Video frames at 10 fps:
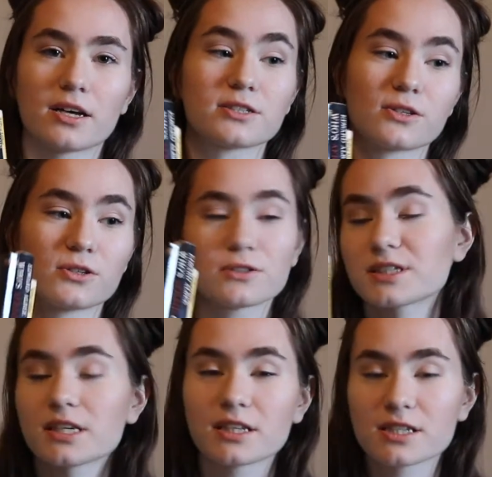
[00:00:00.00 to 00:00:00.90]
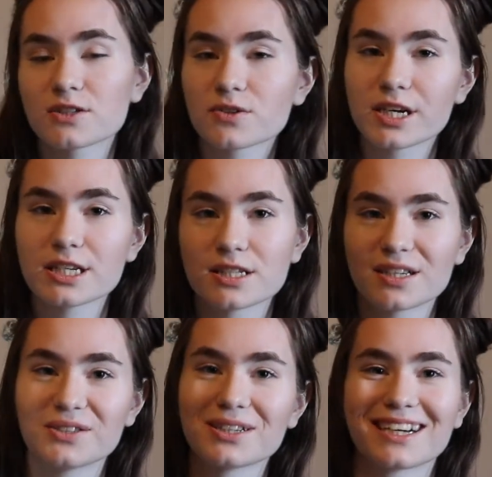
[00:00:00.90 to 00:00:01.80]
So you'll see these three
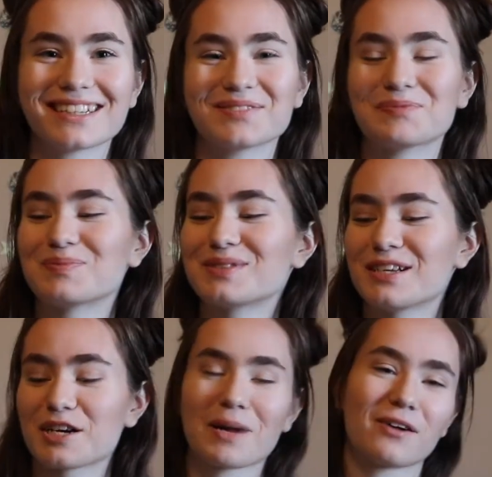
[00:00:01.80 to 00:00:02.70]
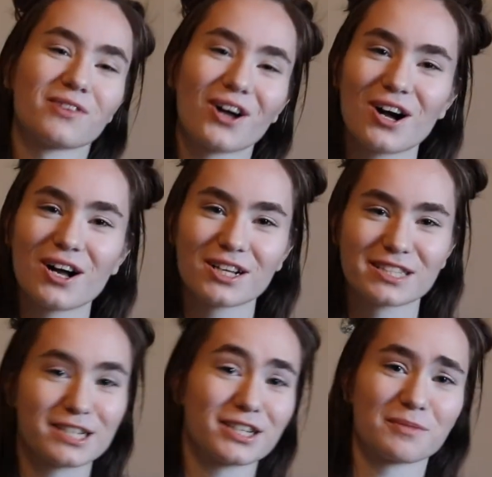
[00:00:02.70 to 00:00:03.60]
soon. I am doing my
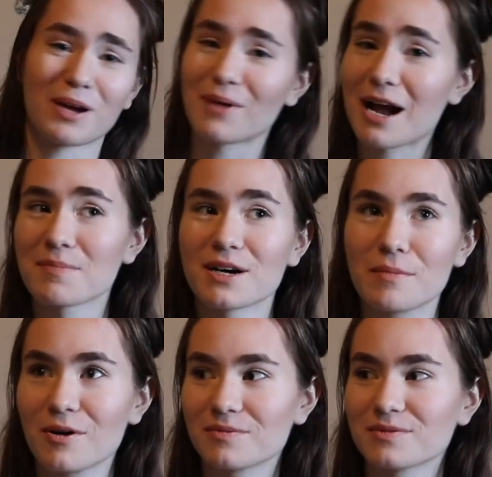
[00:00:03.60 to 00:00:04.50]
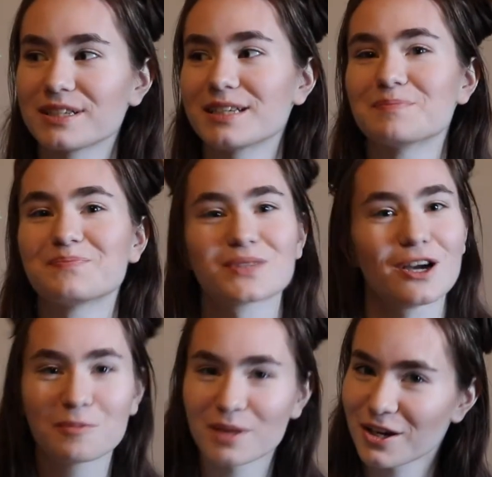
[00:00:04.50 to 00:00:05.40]
vlogs and doing my wrap-up, hopefully.
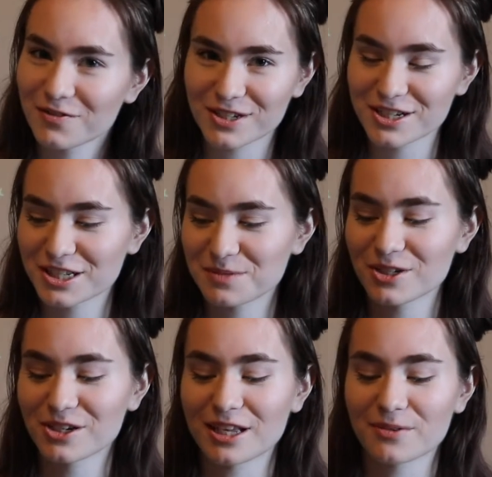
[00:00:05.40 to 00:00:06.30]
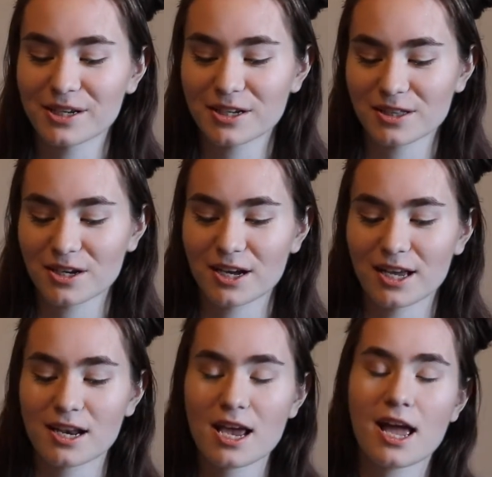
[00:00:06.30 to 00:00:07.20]
Hopefully I'll finish them during that
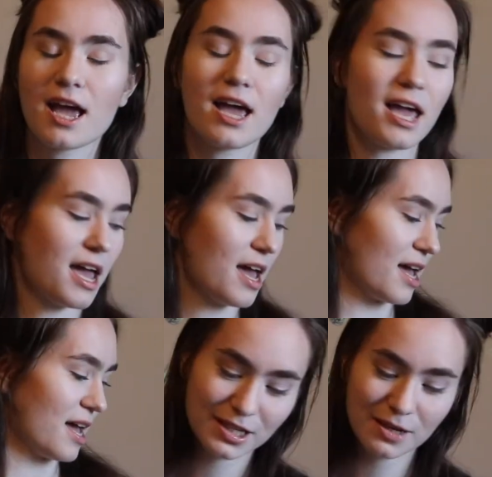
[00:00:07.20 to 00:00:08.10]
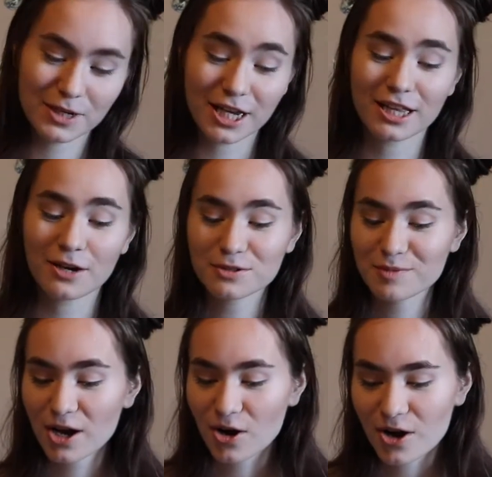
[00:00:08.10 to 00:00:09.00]
readathon. But yeah, that was my
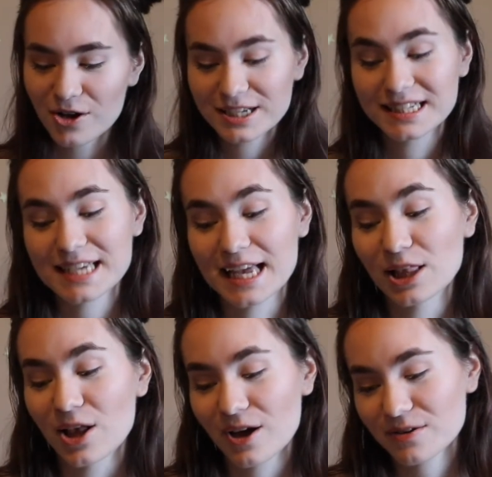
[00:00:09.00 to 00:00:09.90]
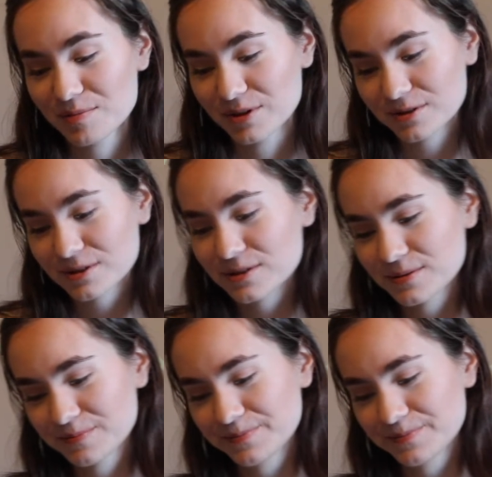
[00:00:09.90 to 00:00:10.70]
haul. It's a lot of books.